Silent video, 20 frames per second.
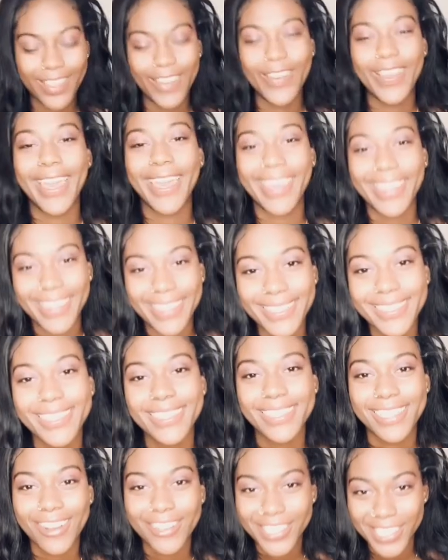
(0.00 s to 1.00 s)
okay, this
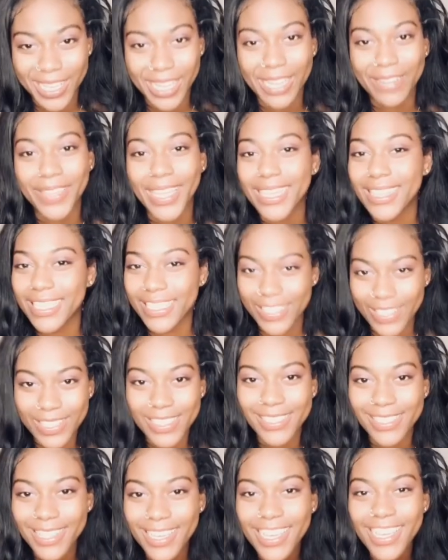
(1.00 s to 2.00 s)
is our time. Like this
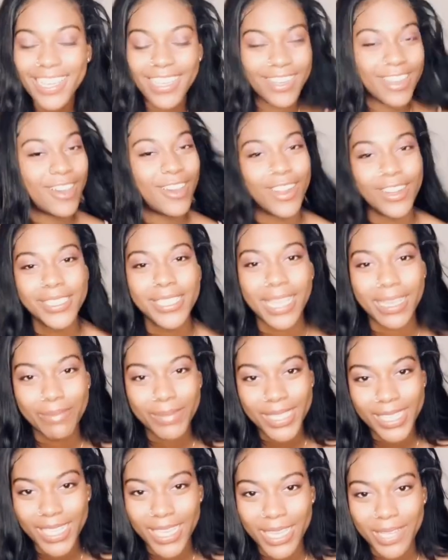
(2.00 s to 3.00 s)
is you know, our time
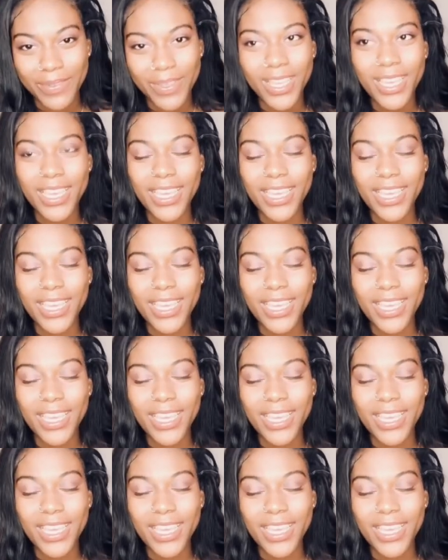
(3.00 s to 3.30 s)
is up.